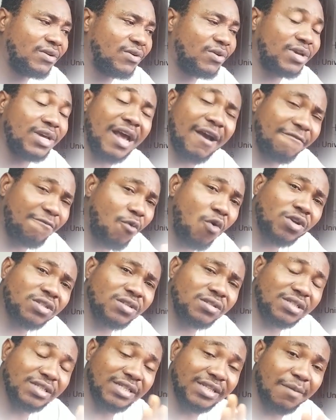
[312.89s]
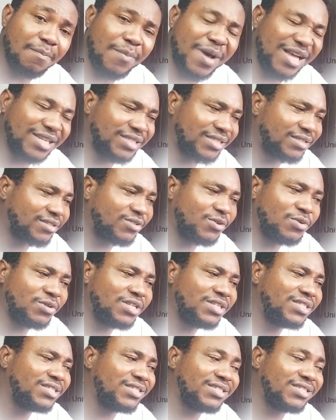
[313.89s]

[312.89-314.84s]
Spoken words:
Okay, I've worked with in the past. So this